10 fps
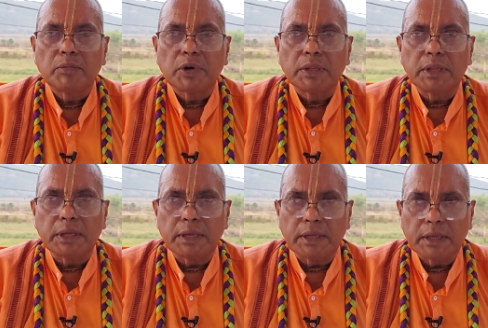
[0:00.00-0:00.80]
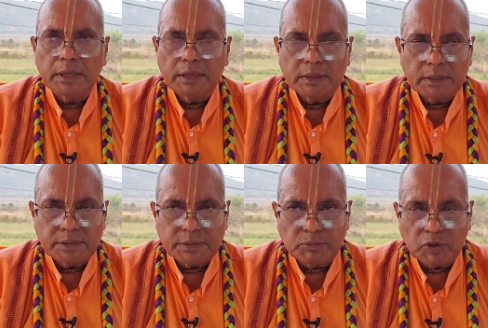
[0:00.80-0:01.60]
But
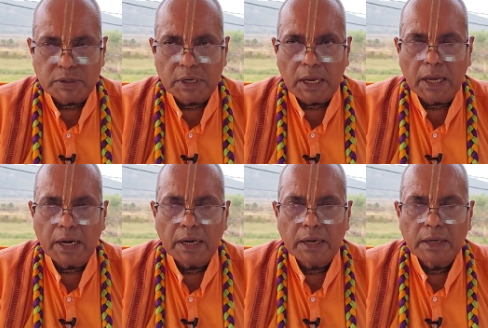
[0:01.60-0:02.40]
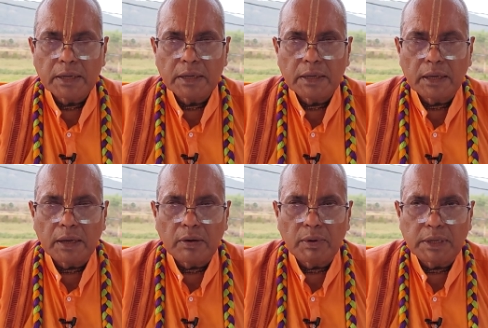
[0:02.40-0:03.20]
this motor
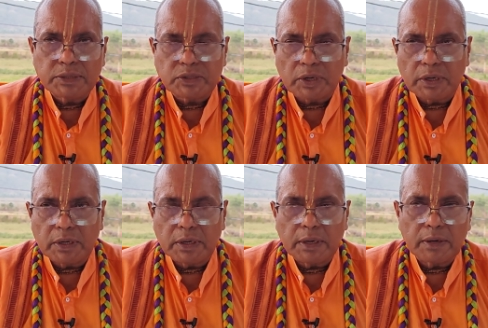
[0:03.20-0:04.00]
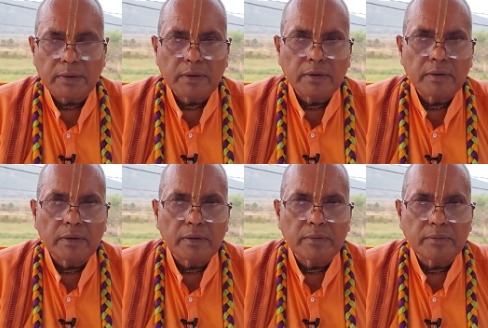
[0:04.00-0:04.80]
was turned
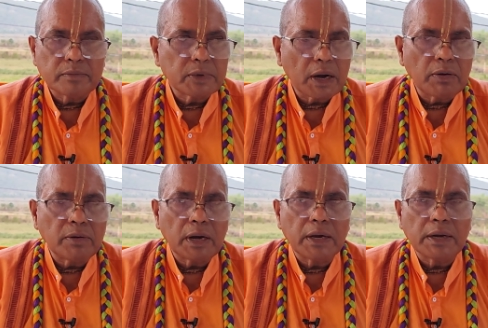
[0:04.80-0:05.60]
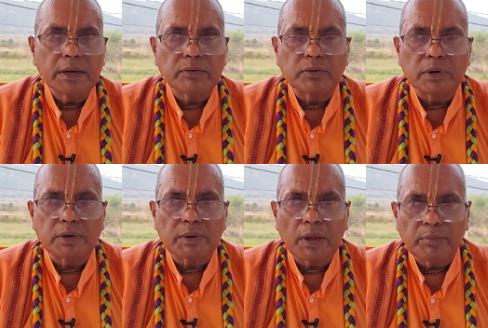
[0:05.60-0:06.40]
round and it could
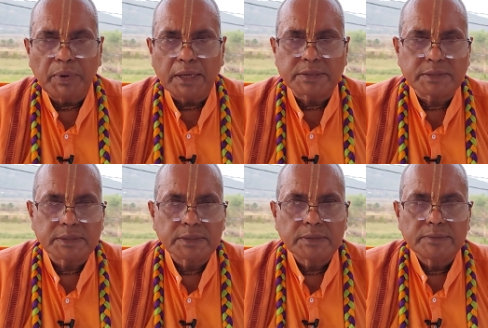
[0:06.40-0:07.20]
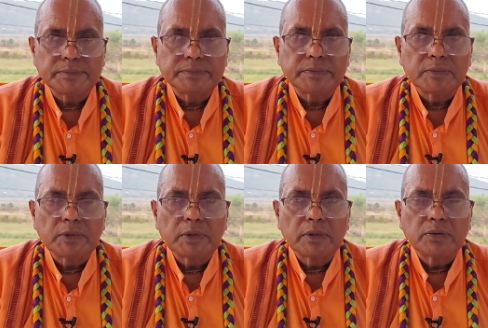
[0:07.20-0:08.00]
not come pass.
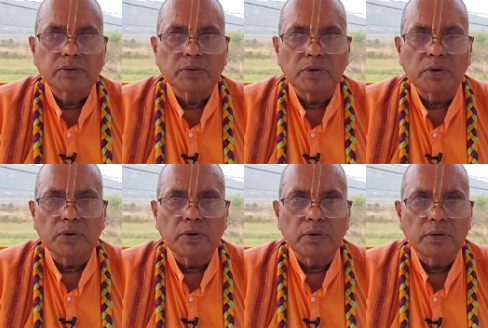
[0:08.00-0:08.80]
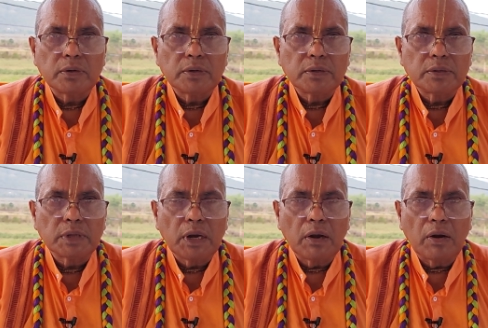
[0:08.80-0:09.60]
So
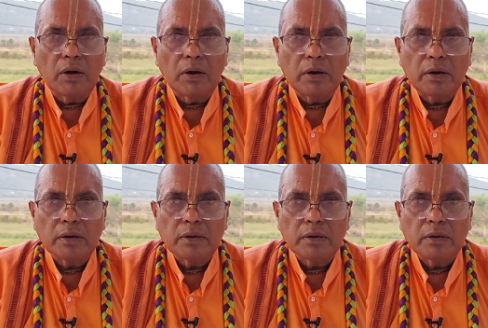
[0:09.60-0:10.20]
the Lord